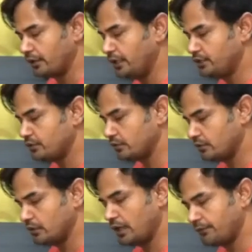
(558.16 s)

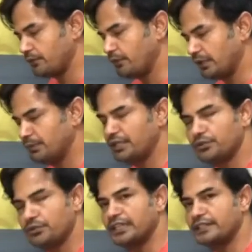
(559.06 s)
1 minute,
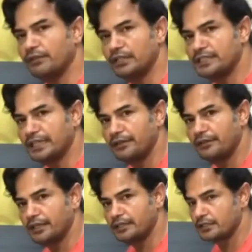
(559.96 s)
you take 1 second
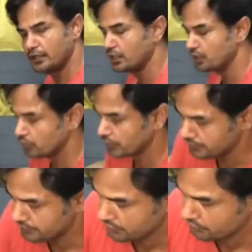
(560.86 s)
rest. You can
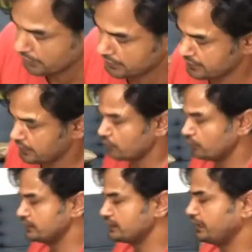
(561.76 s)
stretch your legs out
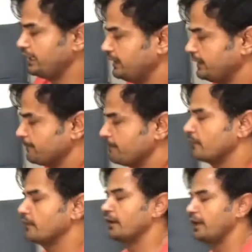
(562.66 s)
once again
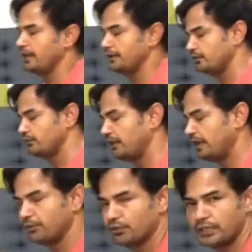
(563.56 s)
and
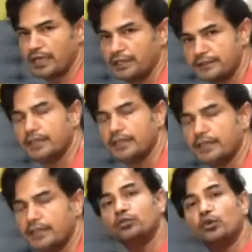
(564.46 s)
flap your thighs
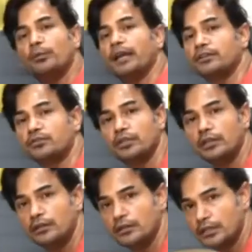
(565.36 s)
and then go back to
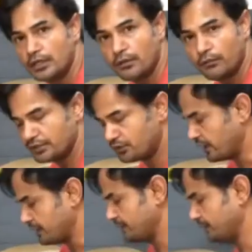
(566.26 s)
the
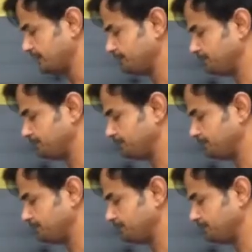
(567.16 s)
Vajrasana.